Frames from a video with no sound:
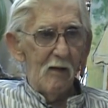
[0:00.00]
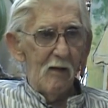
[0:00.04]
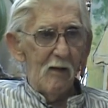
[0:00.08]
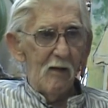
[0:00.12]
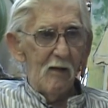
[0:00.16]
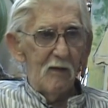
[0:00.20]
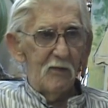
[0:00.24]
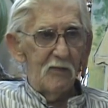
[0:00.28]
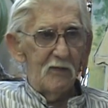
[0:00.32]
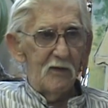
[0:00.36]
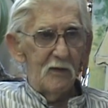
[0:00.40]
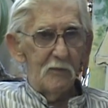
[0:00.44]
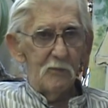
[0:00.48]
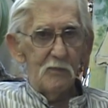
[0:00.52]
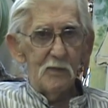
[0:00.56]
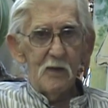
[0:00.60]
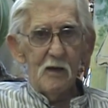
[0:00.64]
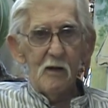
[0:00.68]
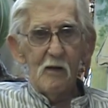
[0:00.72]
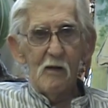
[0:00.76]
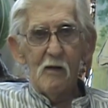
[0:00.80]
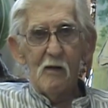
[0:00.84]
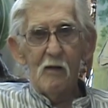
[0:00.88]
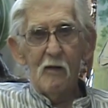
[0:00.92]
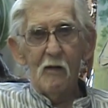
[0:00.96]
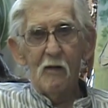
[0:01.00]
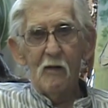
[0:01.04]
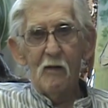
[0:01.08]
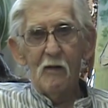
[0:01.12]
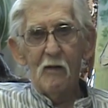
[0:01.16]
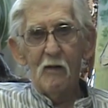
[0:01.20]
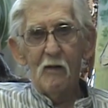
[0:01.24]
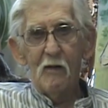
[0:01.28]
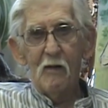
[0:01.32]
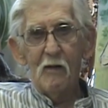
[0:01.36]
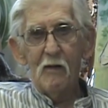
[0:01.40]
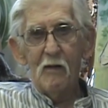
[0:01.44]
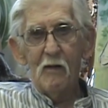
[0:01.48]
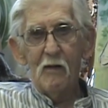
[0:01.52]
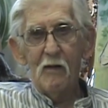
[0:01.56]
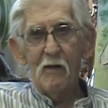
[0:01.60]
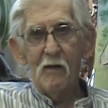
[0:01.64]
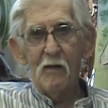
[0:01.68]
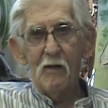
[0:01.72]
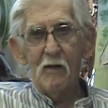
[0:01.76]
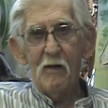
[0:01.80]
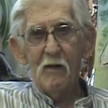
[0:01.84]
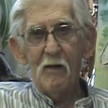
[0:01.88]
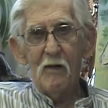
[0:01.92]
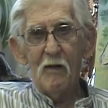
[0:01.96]
Okay, do you want to go down that
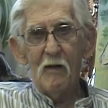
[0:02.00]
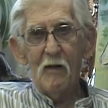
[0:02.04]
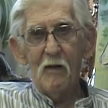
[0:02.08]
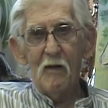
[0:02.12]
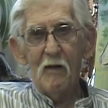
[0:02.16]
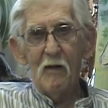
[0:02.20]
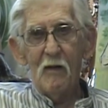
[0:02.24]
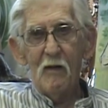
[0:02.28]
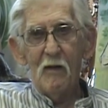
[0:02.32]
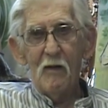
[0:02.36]
road?